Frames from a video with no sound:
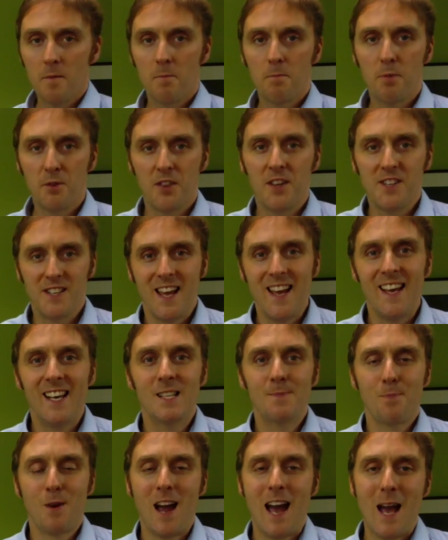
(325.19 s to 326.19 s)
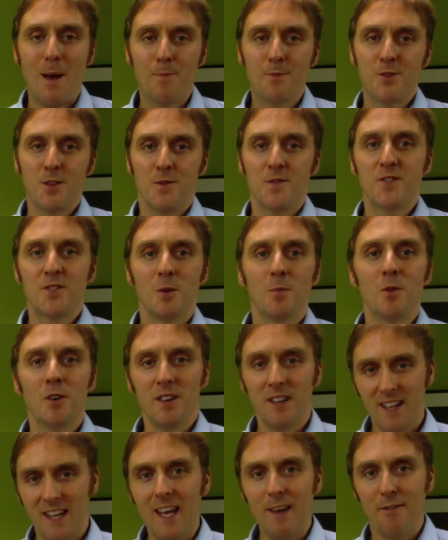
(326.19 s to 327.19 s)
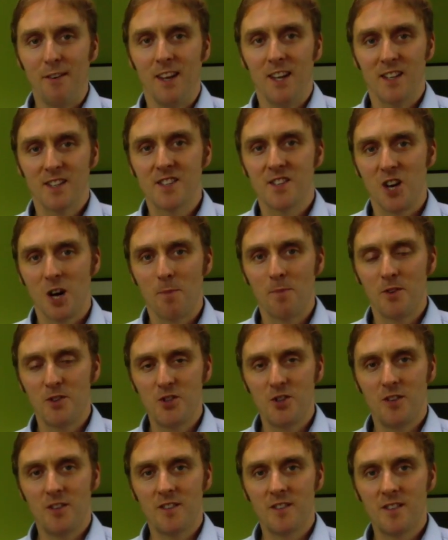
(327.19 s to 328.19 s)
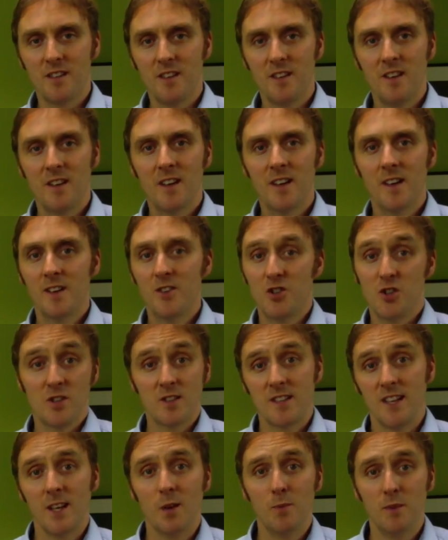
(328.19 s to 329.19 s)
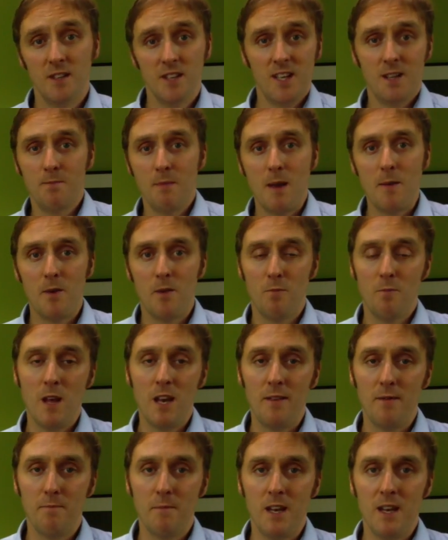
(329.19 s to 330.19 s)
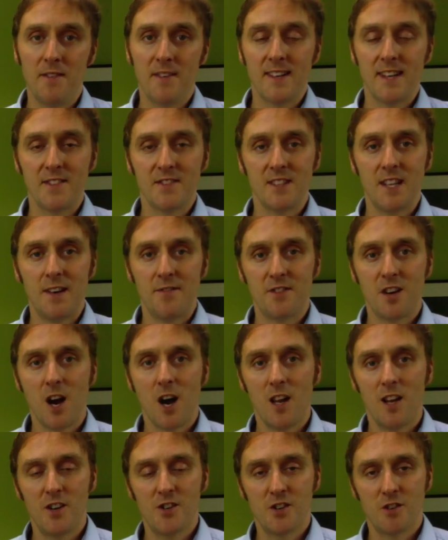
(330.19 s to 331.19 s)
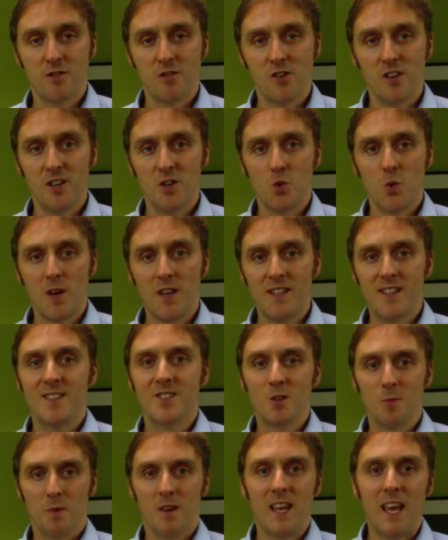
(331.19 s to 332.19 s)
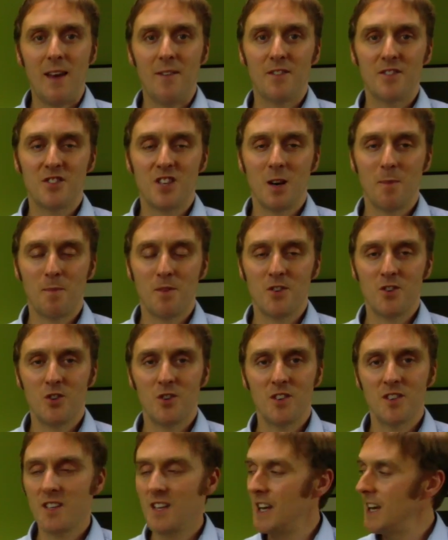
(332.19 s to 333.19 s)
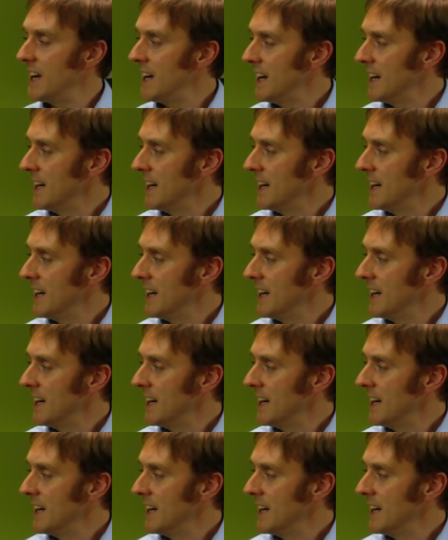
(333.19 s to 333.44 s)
But the days perhaps of someone giving us an opportunity, just like we did, maybe many of us left college in our early 20s, someone gave us the opportunity.